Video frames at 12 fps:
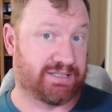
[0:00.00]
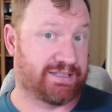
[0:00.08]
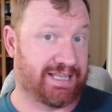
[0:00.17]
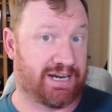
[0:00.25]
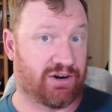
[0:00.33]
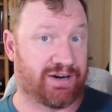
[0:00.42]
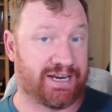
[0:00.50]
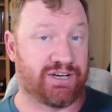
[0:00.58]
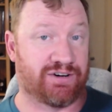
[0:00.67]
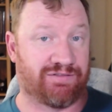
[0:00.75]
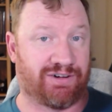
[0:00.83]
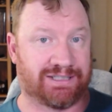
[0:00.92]
that are in
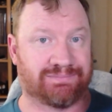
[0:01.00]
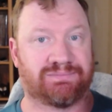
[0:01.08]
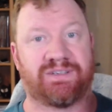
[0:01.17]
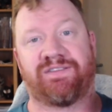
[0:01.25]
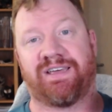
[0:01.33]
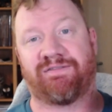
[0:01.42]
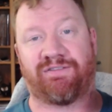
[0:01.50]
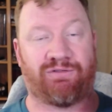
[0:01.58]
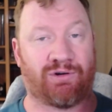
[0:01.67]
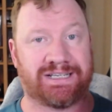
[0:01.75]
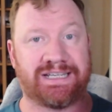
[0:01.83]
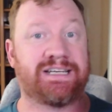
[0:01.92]
your font. If you have a
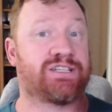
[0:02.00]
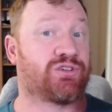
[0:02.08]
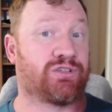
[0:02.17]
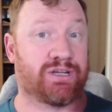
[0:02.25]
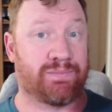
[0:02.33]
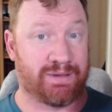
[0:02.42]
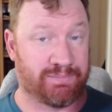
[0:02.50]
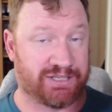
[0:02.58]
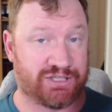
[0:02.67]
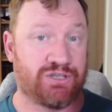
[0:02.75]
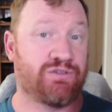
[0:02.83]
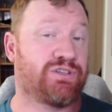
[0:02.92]
14, it's only going to be
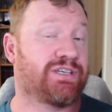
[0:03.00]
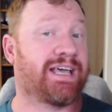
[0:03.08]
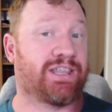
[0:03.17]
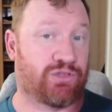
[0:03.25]
+2, so you get